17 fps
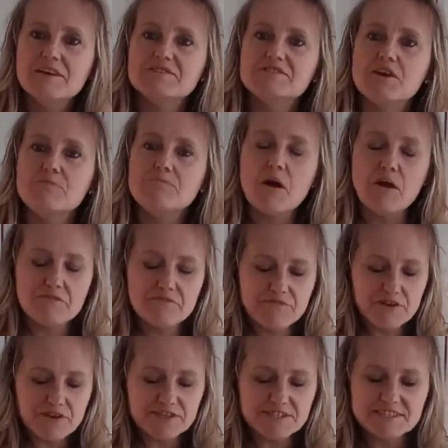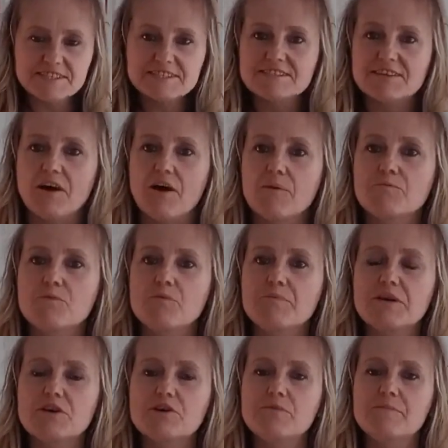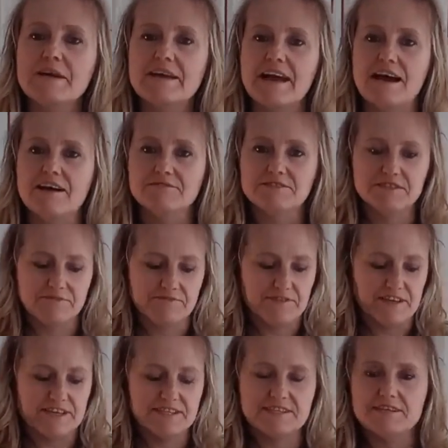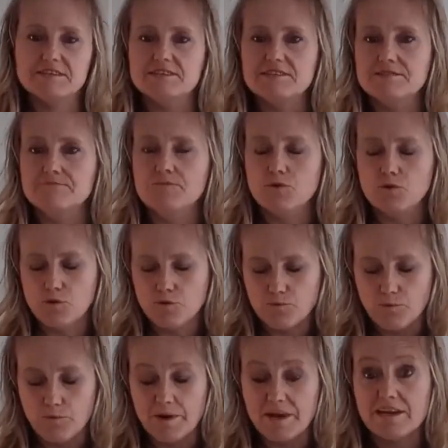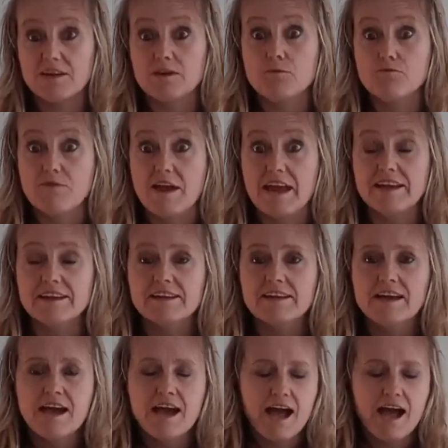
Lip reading: So my first design will be coming out of this small wicker ring,